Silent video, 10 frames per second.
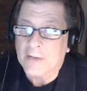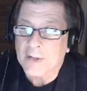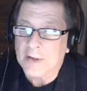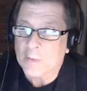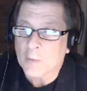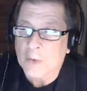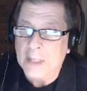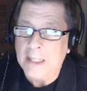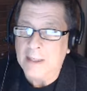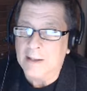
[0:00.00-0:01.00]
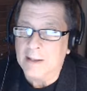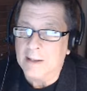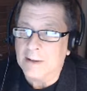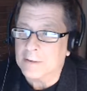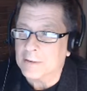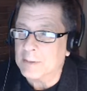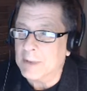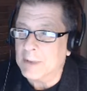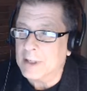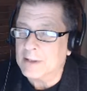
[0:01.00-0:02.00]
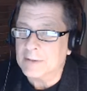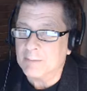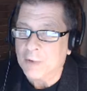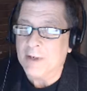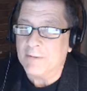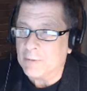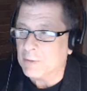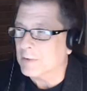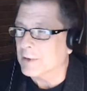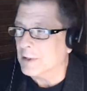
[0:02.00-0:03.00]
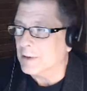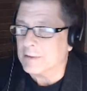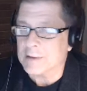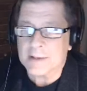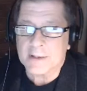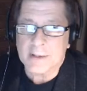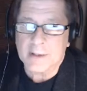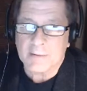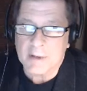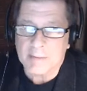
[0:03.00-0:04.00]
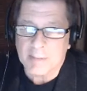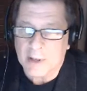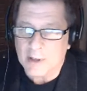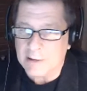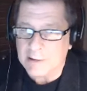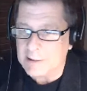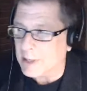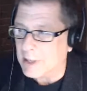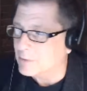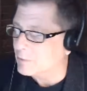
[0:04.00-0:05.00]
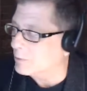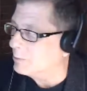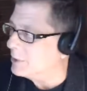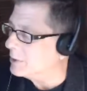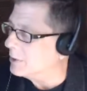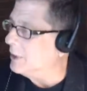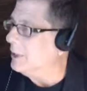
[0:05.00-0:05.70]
than read the 30-page brief or the 163-page actual bill.